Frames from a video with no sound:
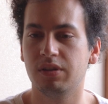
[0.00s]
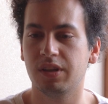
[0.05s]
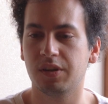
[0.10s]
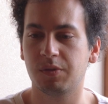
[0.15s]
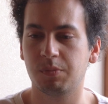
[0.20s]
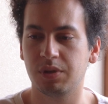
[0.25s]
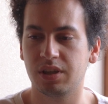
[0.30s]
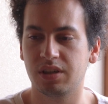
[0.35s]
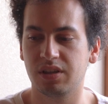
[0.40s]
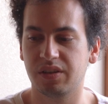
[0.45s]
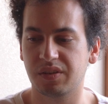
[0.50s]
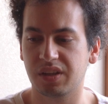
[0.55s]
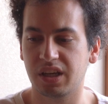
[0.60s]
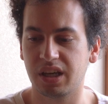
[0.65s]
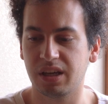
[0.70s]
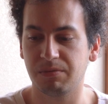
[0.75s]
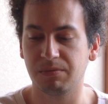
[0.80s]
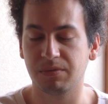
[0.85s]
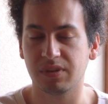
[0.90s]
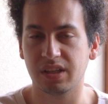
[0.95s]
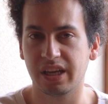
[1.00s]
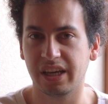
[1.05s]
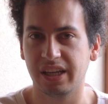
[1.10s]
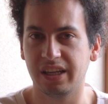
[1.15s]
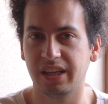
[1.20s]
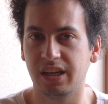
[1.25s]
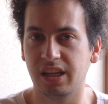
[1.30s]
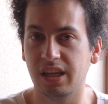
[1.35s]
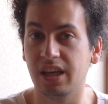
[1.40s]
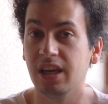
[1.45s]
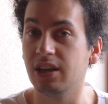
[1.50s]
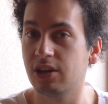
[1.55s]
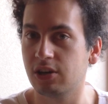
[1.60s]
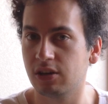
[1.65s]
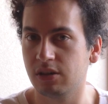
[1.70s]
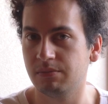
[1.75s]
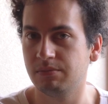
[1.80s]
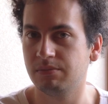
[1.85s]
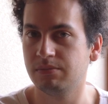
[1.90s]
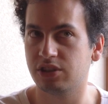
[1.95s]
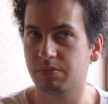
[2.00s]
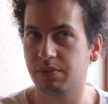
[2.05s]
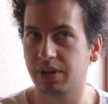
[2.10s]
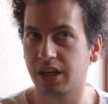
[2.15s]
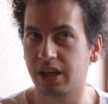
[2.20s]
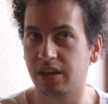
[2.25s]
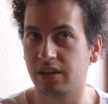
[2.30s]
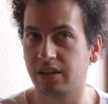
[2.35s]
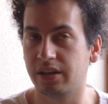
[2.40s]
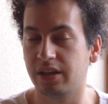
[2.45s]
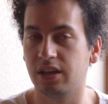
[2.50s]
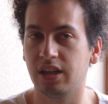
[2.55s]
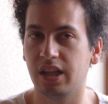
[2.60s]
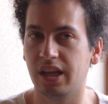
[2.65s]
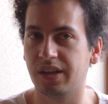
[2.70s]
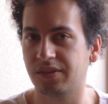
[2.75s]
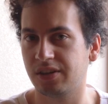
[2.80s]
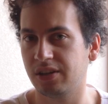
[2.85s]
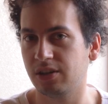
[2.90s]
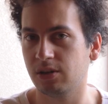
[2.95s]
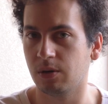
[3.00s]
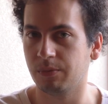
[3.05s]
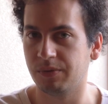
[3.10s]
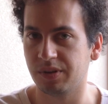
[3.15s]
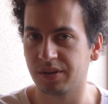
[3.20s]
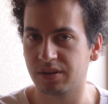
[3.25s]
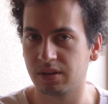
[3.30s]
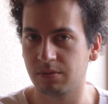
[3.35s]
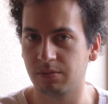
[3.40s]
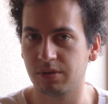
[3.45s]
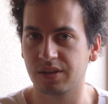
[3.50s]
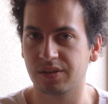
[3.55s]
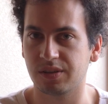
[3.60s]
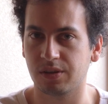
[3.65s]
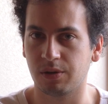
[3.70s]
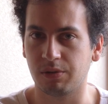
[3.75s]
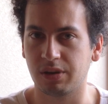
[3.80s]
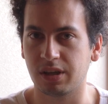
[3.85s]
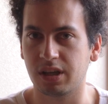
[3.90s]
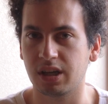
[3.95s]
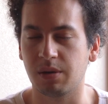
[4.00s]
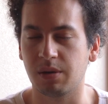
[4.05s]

That's because I haven't had any income in Japan in the last year, obviously, because I only